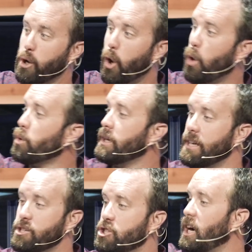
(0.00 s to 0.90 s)
and
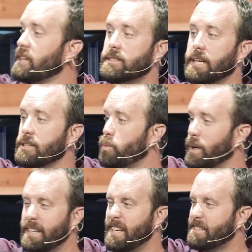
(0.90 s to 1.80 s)
holy and just against
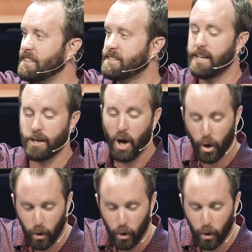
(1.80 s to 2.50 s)
wickedness and sin,